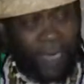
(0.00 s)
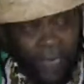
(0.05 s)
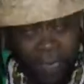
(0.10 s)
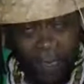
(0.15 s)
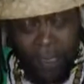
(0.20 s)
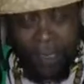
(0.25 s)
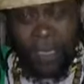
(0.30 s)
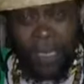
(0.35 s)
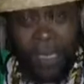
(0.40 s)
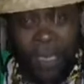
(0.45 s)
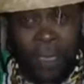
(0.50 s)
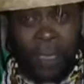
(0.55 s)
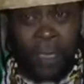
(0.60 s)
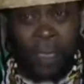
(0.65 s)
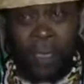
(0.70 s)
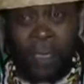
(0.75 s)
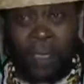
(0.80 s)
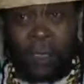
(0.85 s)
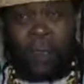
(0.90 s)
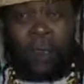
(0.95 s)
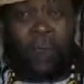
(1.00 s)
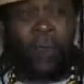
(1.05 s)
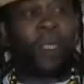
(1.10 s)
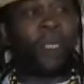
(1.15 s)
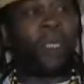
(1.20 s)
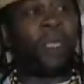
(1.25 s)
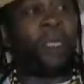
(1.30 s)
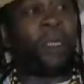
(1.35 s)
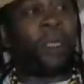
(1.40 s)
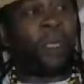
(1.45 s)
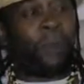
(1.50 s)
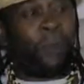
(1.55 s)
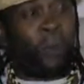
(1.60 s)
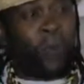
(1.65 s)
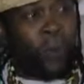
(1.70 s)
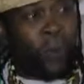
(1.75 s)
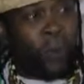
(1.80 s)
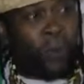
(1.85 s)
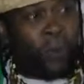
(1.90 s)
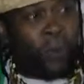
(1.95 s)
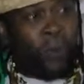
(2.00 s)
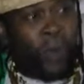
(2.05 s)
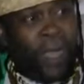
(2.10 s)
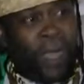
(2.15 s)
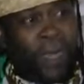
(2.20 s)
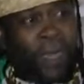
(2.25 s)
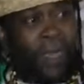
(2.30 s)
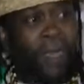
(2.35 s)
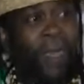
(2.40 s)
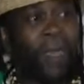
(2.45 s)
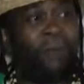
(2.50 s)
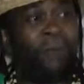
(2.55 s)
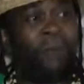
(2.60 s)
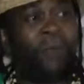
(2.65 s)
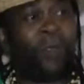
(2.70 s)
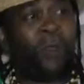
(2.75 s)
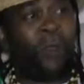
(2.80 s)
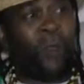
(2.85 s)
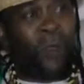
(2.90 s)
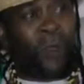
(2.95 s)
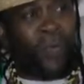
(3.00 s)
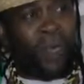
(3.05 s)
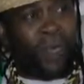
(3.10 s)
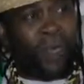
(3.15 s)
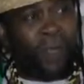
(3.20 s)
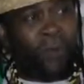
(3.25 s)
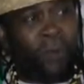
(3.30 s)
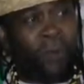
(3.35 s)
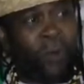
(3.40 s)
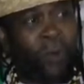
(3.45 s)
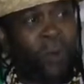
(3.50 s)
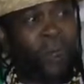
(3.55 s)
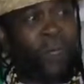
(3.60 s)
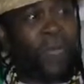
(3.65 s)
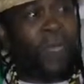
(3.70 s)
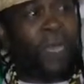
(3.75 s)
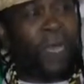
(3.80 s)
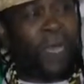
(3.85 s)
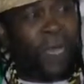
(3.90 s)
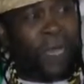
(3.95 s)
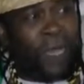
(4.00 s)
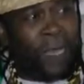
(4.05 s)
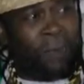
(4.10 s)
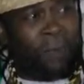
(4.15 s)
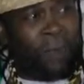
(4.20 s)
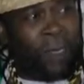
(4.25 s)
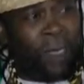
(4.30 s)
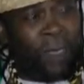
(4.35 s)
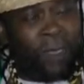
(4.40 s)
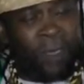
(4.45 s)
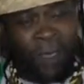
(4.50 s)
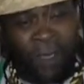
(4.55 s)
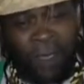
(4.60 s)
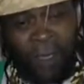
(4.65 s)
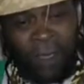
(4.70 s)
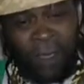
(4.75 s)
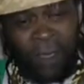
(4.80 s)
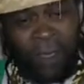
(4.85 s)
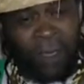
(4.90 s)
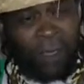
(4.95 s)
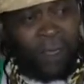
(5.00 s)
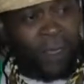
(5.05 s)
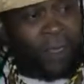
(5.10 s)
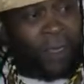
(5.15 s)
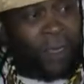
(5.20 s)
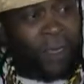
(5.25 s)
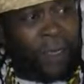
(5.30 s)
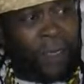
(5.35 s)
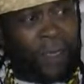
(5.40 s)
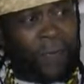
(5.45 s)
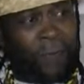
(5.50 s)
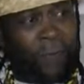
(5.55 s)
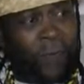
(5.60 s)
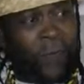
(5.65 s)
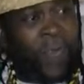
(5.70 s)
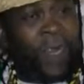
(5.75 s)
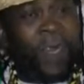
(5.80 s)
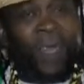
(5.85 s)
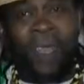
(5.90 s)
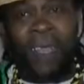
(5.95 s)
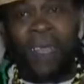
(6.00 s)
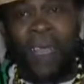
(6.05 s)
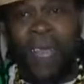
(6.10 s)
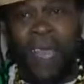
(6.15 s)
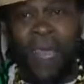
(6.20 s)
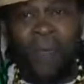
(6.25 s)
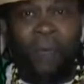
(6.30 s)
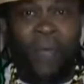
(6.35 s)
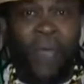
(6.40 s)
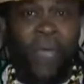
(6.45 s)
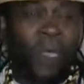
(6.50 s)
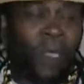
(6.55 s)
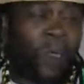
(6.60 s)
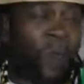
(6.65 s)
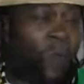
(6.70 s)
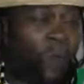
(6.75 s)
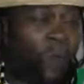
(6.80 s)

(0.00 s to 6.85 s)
this teaching is to teach about, rather than we going on about karma, and whether karma is